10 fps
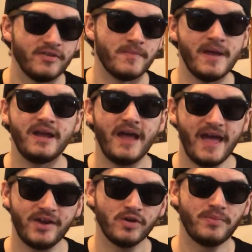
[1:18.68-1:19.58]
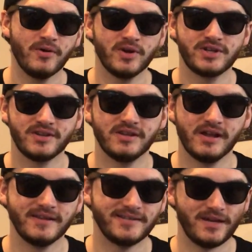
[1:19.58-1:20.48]
the main handle portion of the
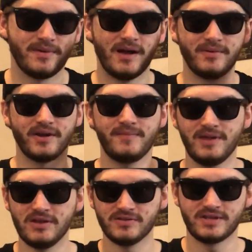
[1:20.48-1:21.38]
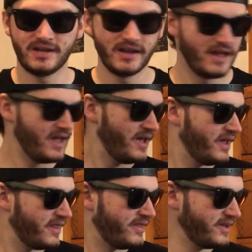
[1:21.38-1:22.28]
lightsaber, I'm gonna be using
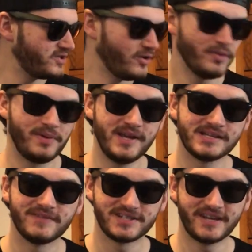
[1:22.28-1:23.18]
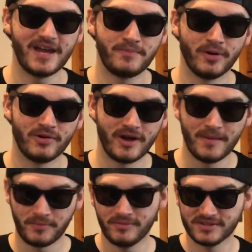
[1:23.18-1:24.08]
this old piece of a skateboard
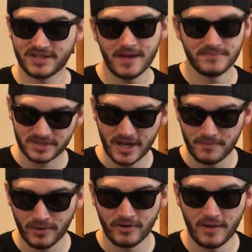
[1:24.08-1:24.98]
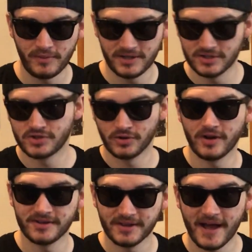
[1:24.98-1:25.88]
ramp, with the same skateboard ramp we
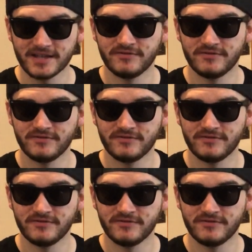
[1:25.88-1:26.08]
destroyed in the last